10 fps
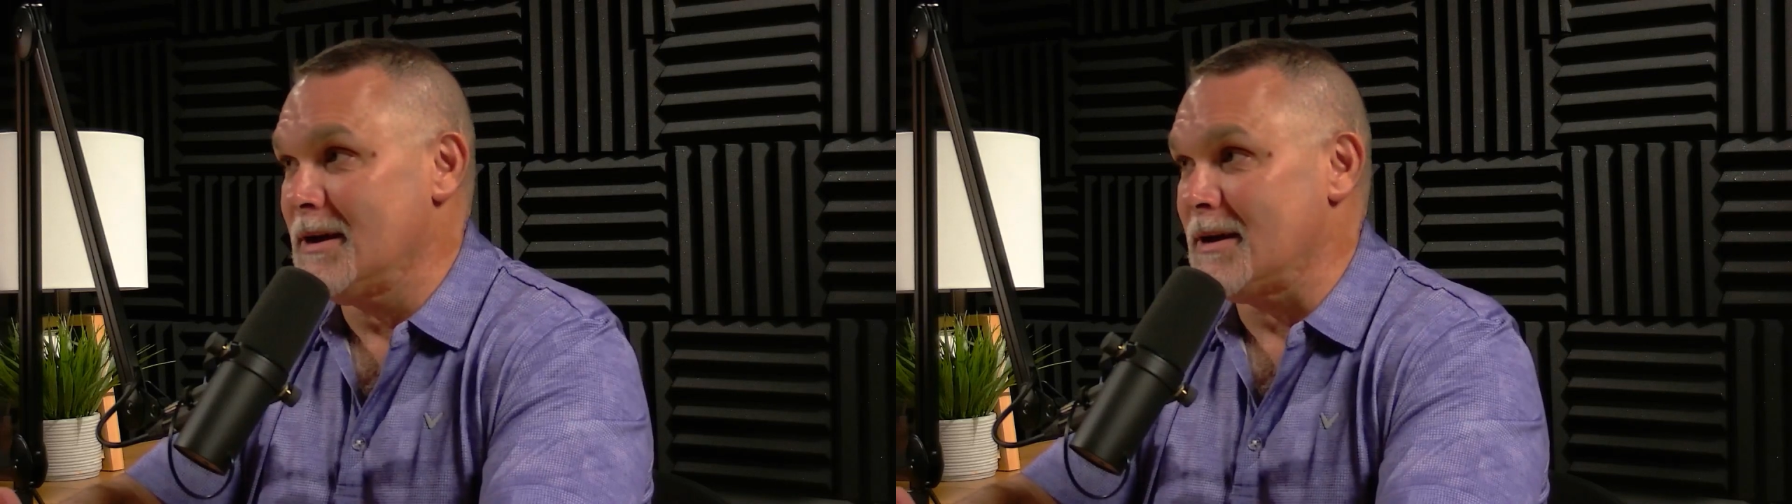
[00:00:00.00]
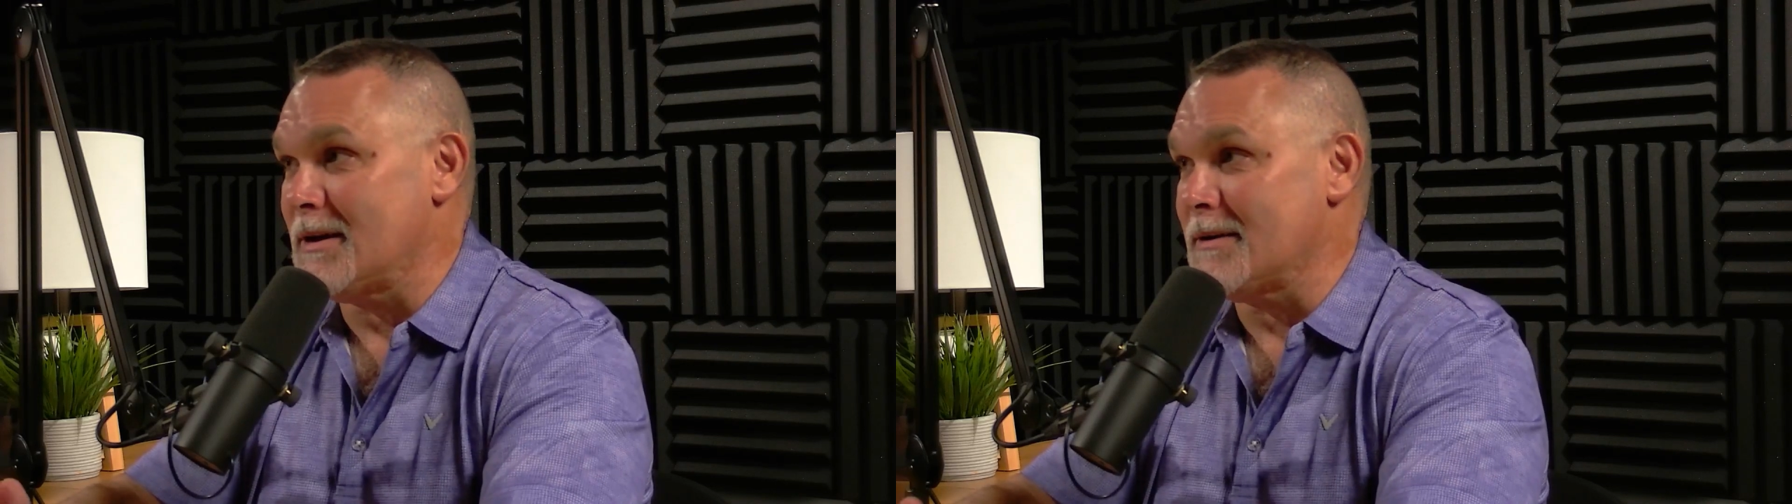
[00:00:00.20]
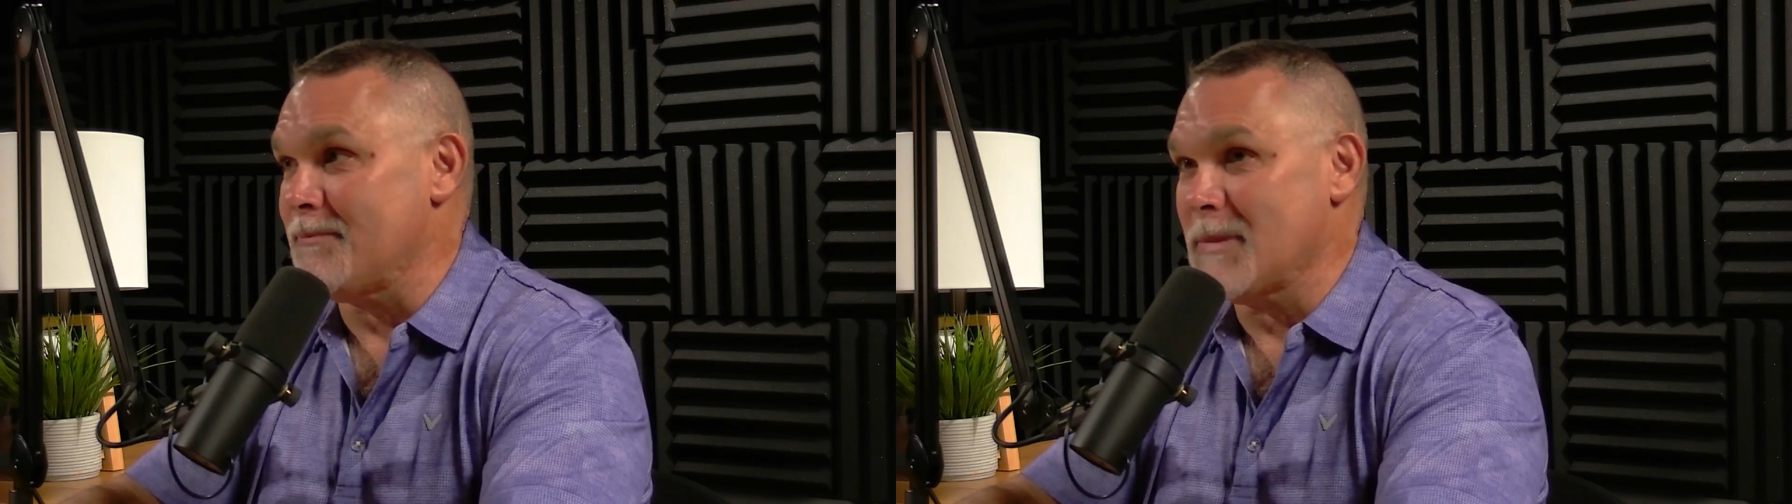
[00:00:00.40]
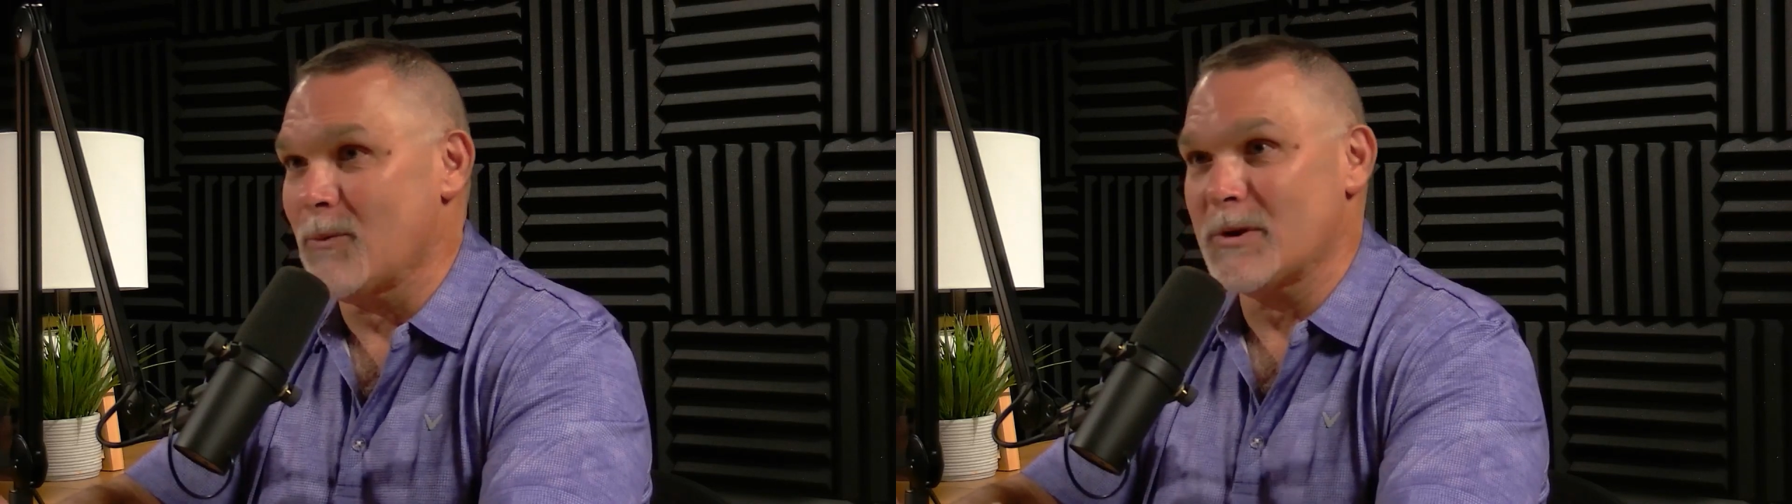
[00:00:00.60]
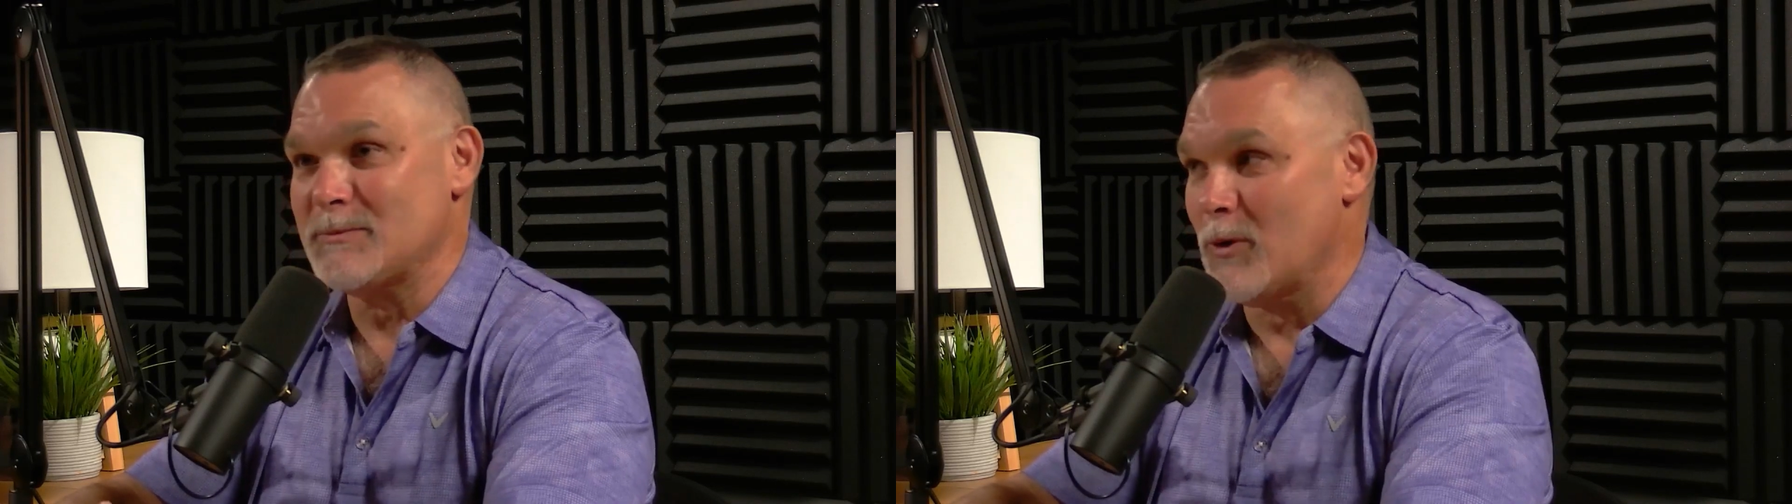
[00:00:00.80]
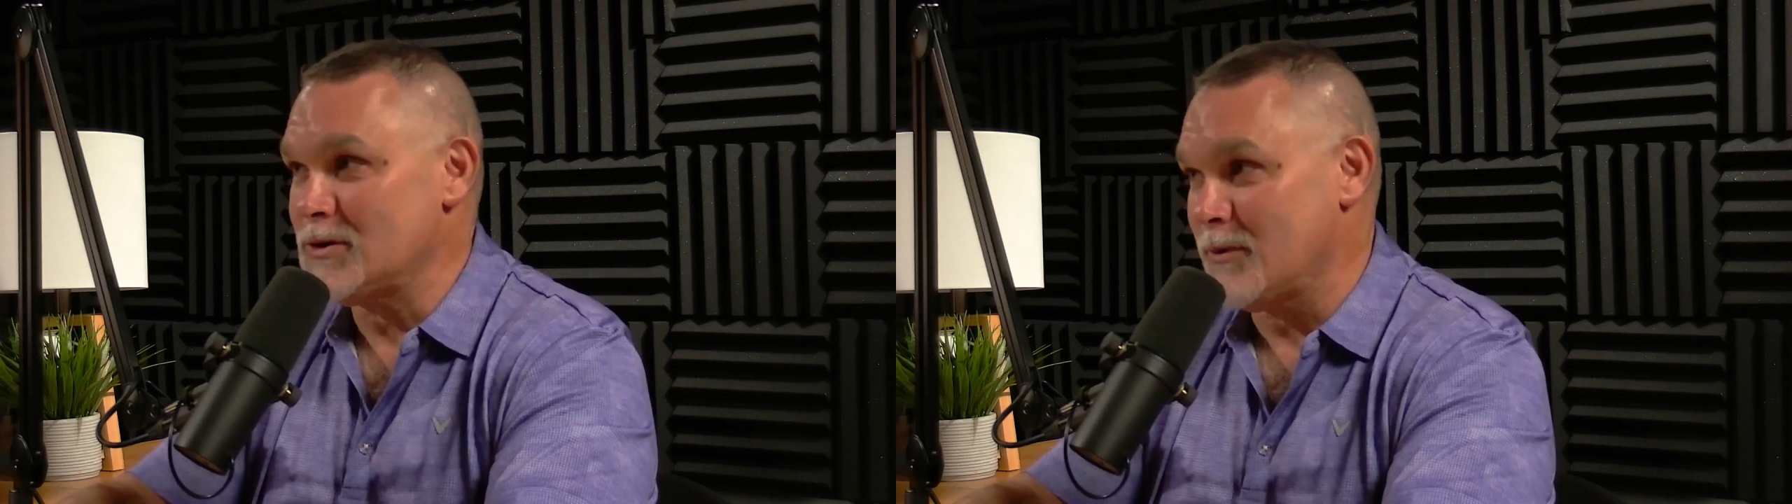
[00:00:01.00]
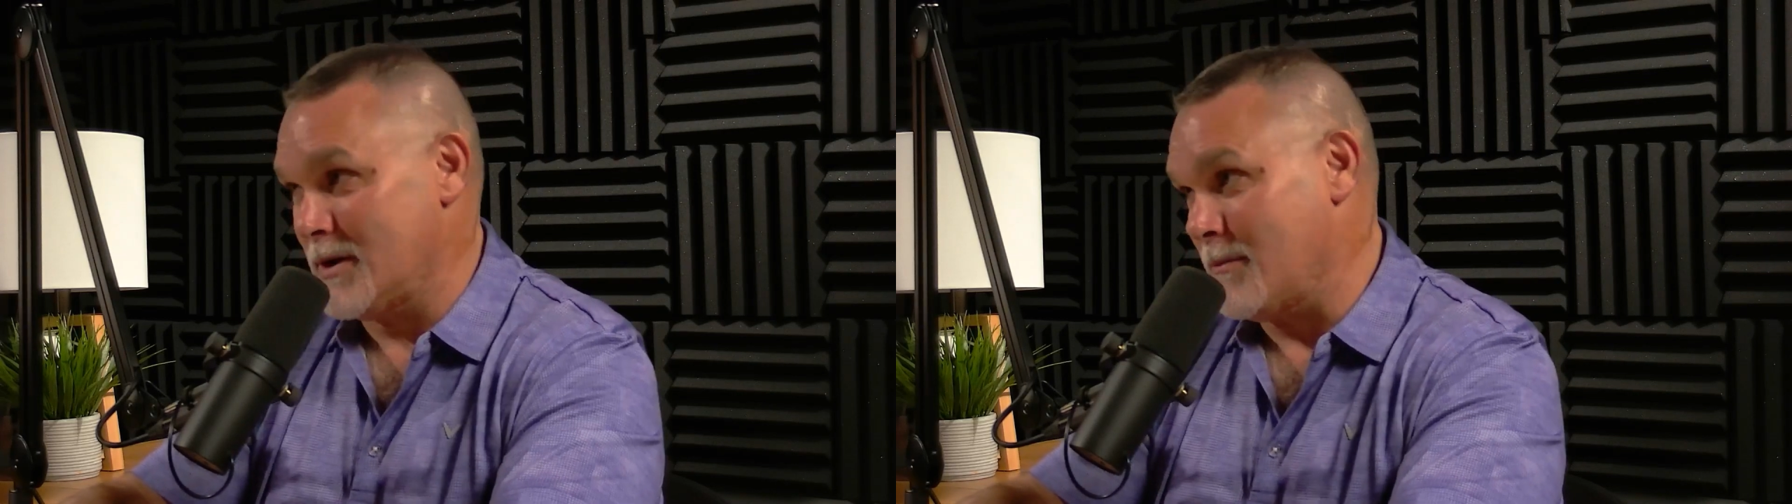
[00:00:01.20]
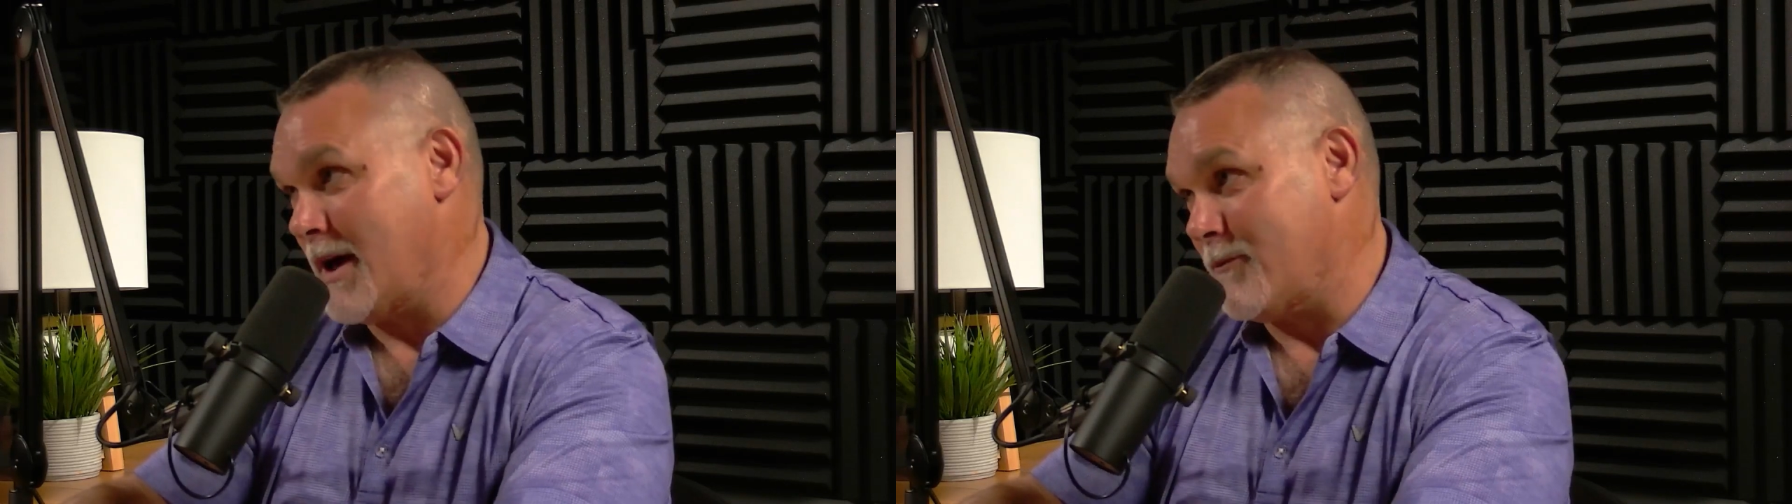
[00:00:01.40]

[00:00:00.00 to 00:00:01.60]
At which point you'll hear my